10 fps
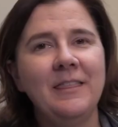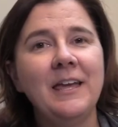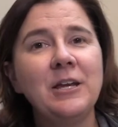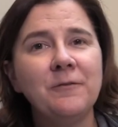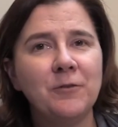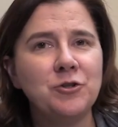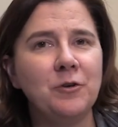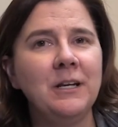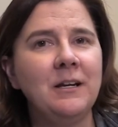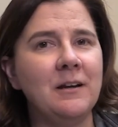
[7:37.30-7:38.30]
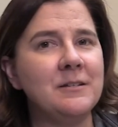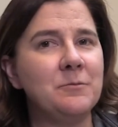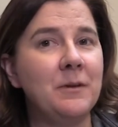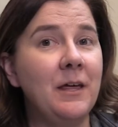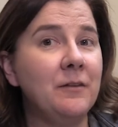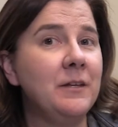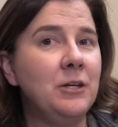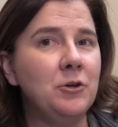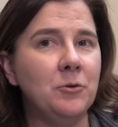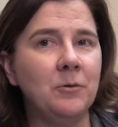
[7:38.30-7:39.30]
Thank you for joining us with
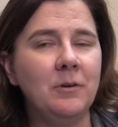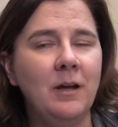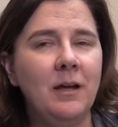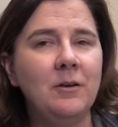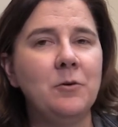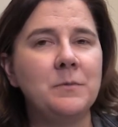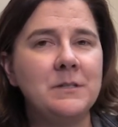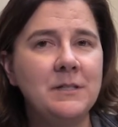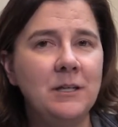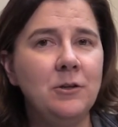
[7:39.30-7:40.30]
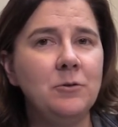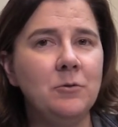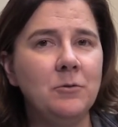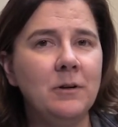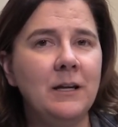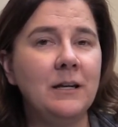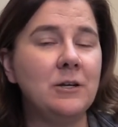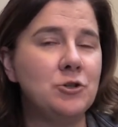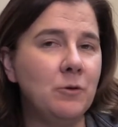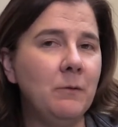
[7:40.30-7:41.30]
HealthyU and hope to see you getting
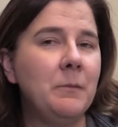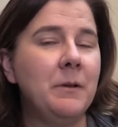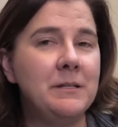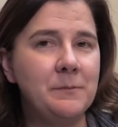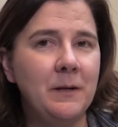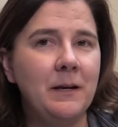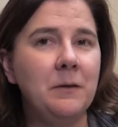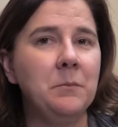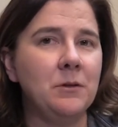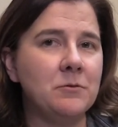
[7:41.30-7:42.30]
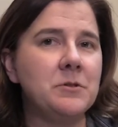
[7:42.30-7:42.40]
a joint replacement at Millard